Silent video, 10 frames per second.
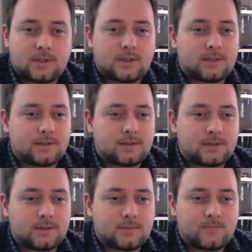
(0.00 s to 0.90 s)

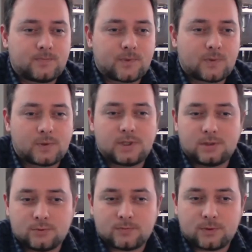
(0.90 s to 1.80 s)
and we
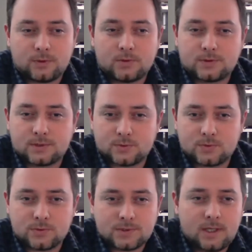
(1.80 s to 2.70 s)
need to follow these
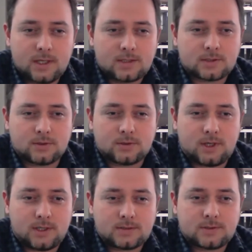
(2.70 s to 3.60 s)
rules. So
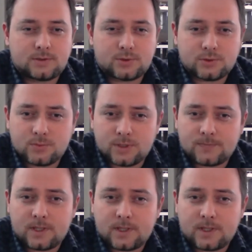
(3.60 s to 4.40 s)
answers should be